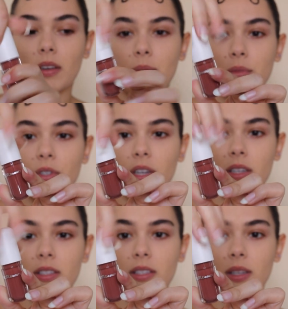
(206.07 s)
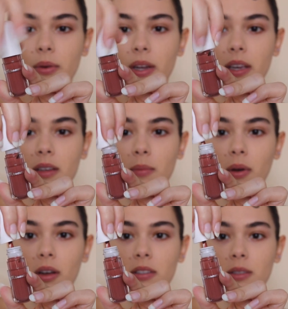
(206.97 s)
I'm trying to see what I could
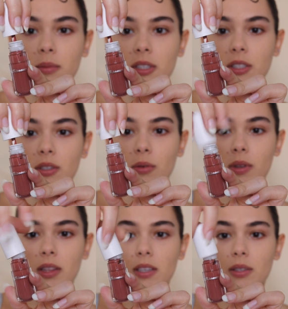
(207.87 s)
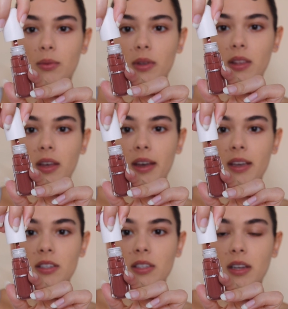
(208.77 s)
possibly do with this with the
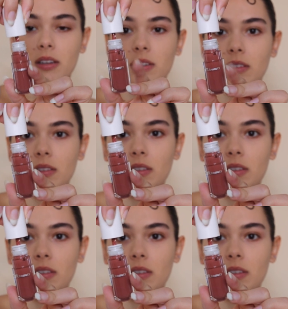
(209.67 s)
eyeshadow.